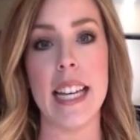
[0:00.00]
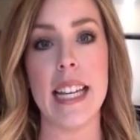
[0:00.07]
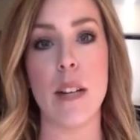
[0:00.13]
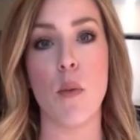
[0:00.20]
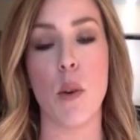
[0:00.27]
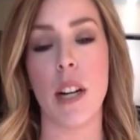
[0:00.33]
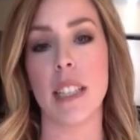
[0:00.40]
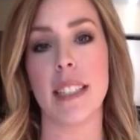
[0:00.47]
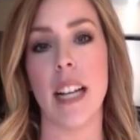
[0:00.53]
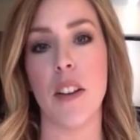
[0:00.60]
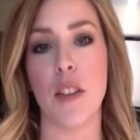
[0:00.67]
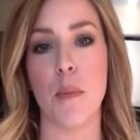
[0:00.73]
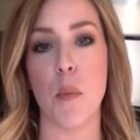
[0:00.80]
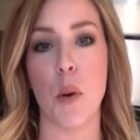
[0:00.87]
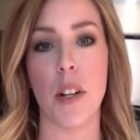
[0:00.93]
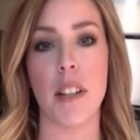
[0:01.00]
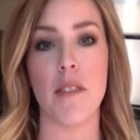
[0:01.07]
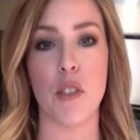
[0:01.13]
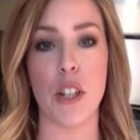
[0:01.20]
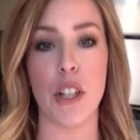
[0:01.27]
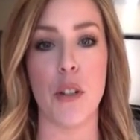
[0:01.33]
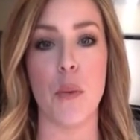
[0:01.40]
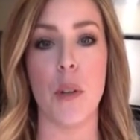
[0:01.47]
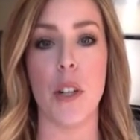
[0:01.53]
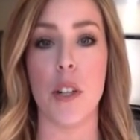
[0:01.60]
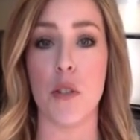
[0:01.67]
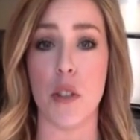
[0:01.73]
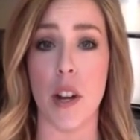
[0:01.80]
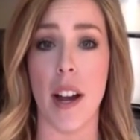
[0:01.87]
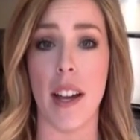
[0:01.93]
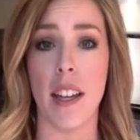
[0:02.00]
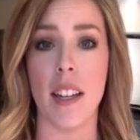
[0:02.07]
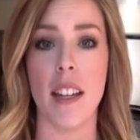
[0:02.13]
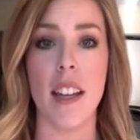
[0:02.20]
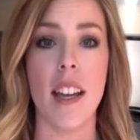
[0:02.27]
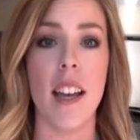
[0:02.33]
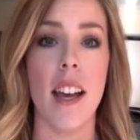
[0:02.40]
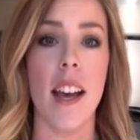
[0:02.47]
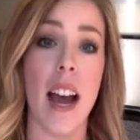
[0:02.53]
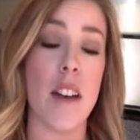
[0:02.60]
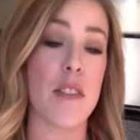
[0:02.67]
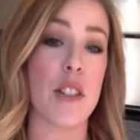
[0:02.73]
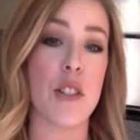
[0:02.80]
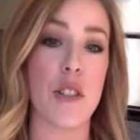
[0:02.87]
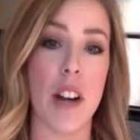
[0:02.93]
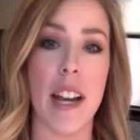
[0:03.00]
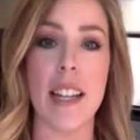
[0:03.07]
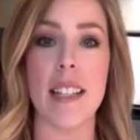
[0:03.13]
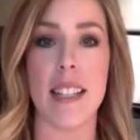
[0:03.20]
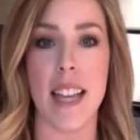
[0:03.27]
it works out in the morning for you when you try it. Have a great